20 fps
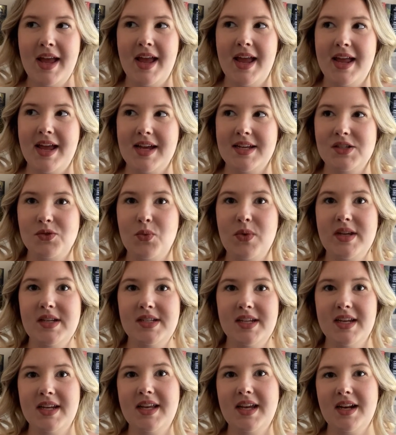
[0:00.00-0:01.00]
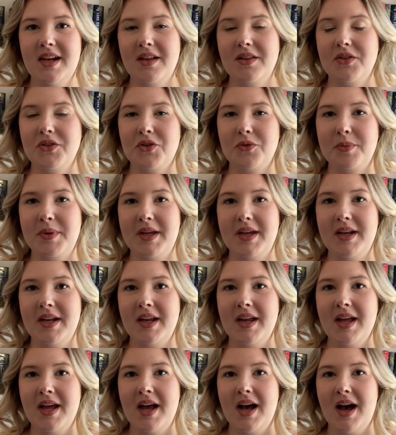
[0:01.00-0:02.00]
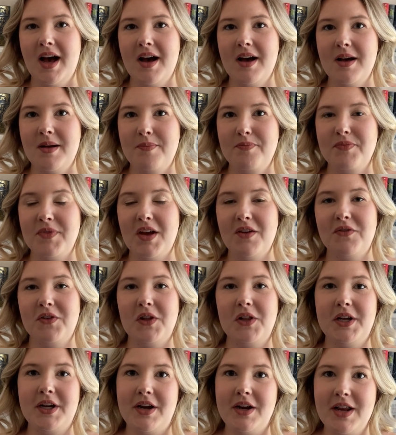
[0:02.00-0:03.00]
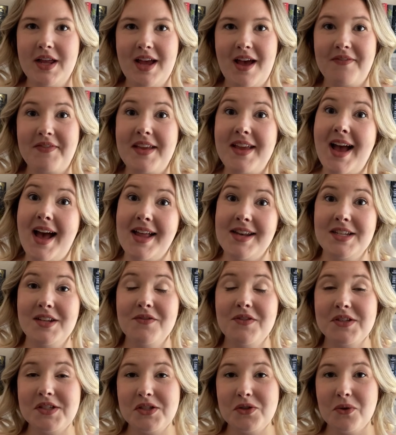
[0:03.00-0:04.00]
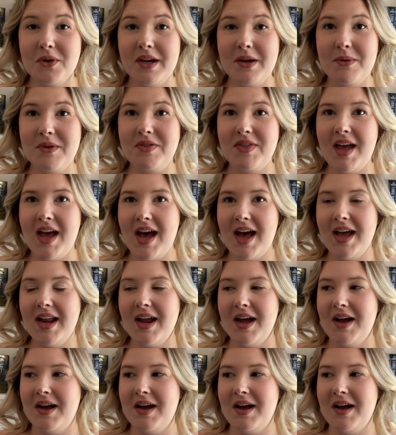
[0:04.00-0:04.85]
And we did get a little bit um, of clarity at the end of the story with that,